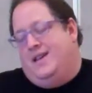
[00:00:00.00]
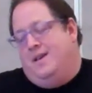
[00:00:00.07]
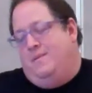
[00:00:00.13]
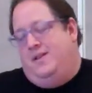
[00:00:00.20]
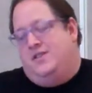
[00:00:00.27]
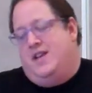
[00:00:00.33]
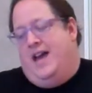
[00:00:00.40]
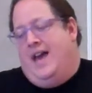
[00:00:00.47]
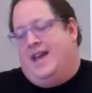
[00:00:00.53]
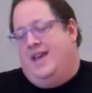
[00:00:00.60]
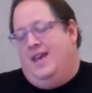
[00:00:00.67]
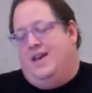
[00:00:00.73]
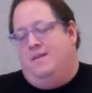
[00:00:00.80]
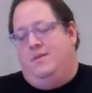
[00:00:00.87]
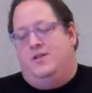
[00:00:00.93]
It could be
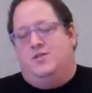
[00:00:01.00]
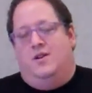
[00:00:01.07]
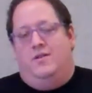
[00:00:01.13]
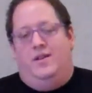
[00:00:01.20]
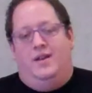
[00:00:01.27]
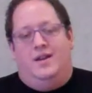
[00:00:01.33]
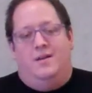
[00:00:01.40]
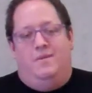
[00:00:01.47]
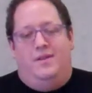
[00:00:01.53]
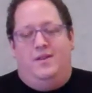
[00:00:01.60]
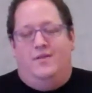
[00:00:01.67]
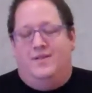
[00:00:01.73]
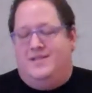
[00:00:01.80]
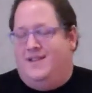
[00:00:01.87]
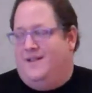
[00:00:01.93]
Jackie, it could be Jody, it could be the
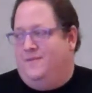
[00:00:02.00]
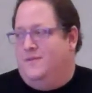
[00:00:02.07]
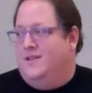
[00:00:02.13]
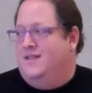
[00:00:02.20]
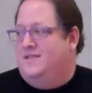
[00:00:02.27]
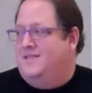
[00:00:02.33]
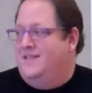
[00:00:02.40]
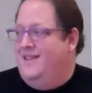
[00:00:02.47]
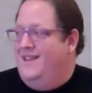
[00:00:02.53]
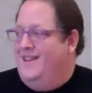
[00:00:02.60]
U.S. Air Force.